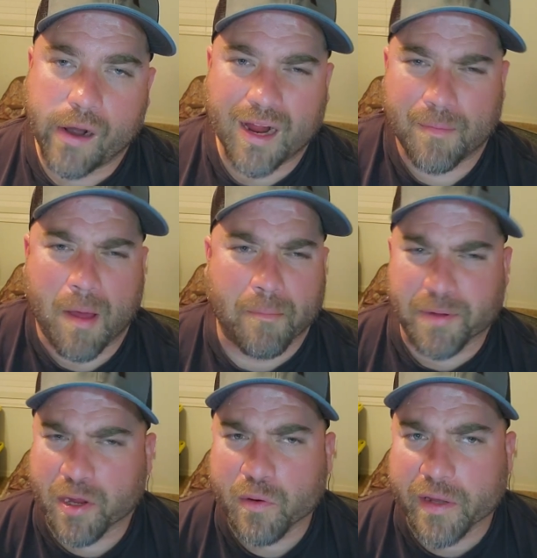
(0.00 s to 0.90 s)
like I'm not
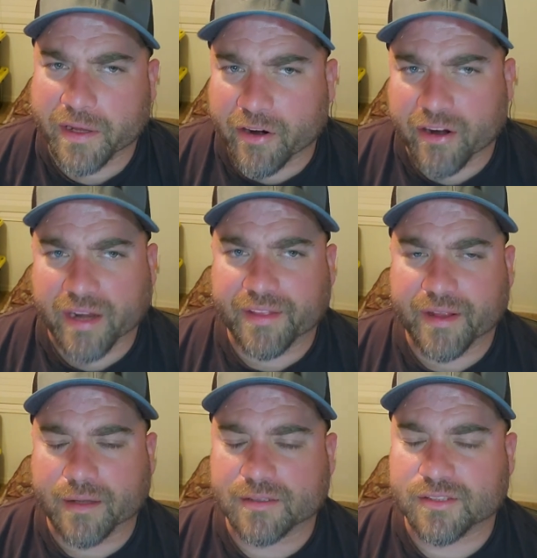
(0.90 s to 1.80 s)
puking or
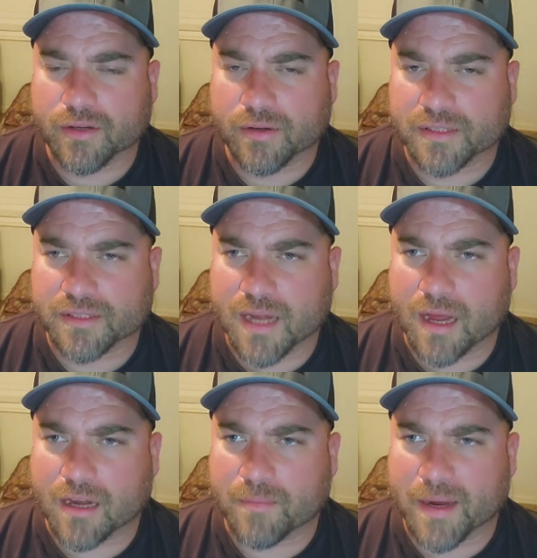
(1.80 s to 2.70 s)
anything, so it's
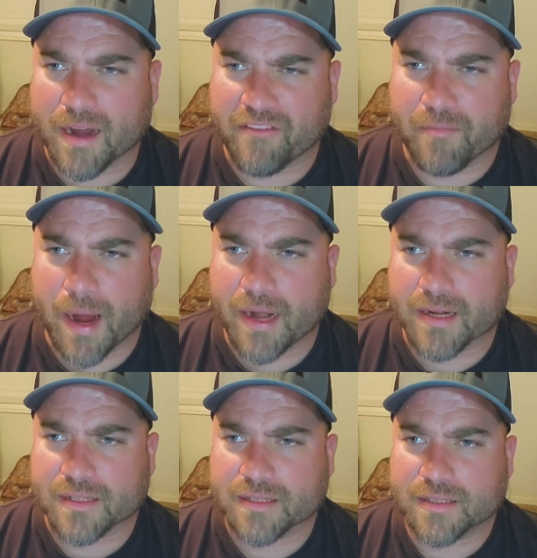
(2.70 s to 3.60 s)
not gonna be an F
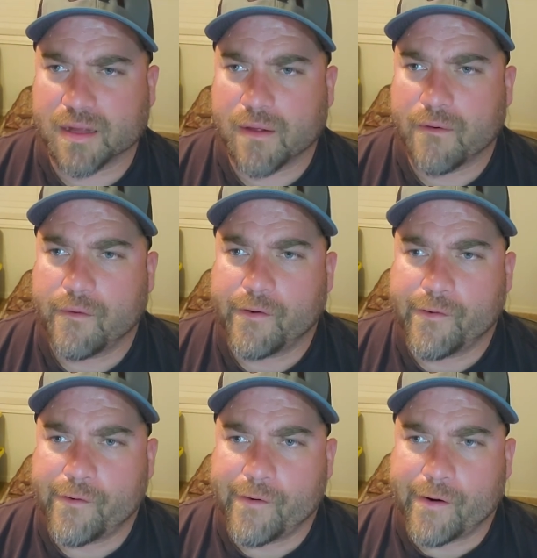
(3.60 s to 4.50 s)
minus.
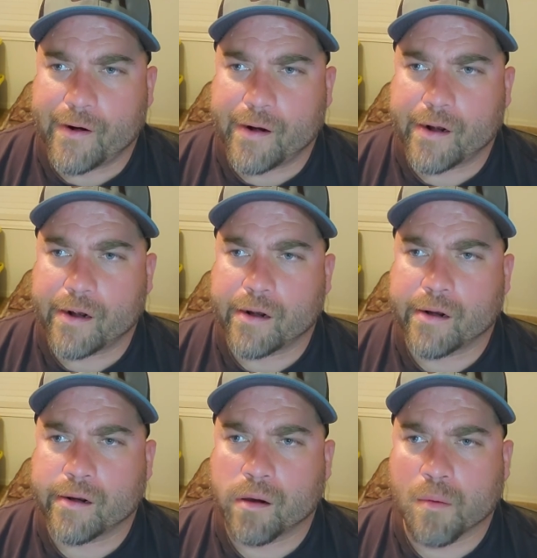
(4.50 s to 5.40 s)

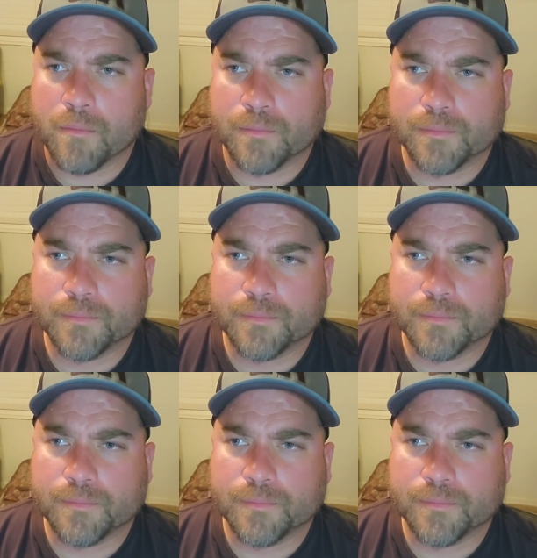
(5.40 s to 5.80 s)
I